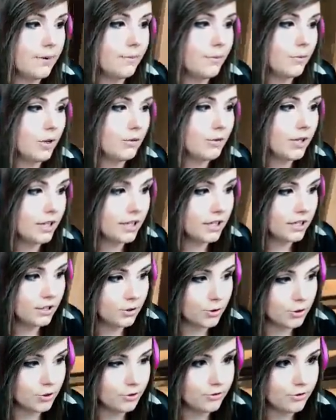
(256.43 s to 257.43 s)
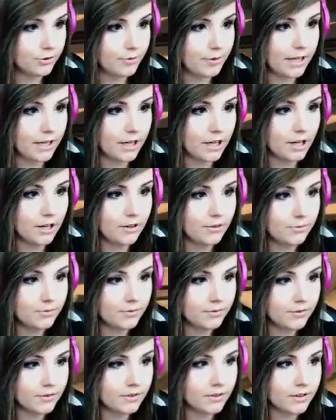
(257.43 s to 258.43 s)
What we're gonna do from here,
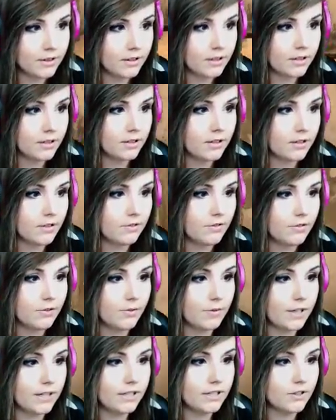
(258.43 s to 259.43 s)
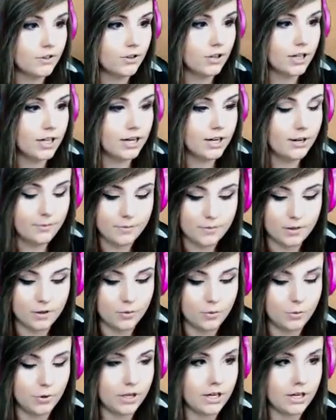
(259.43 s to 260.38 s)
from this corner, we're